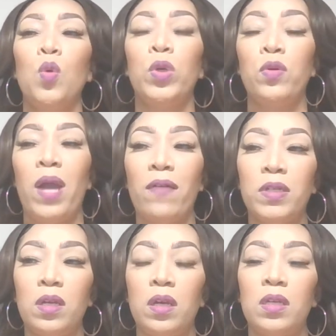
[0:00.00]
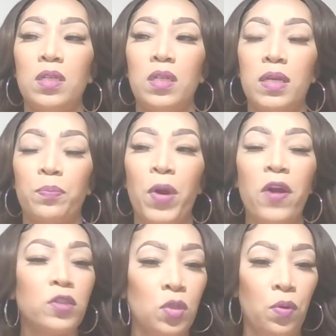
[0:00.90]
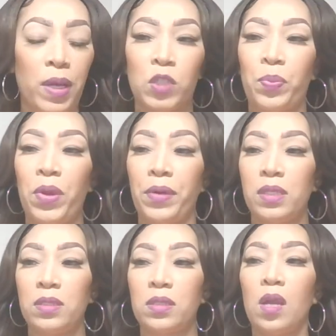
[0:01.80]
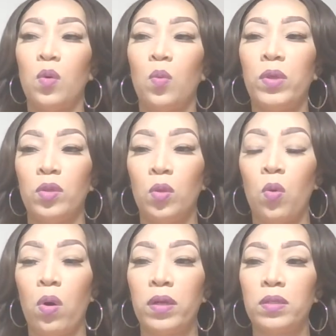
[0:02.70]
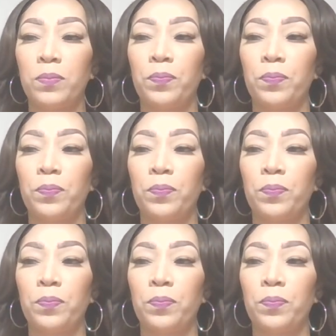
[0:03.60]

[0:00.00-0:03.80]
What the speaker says: when you have a personal experience with the Lord,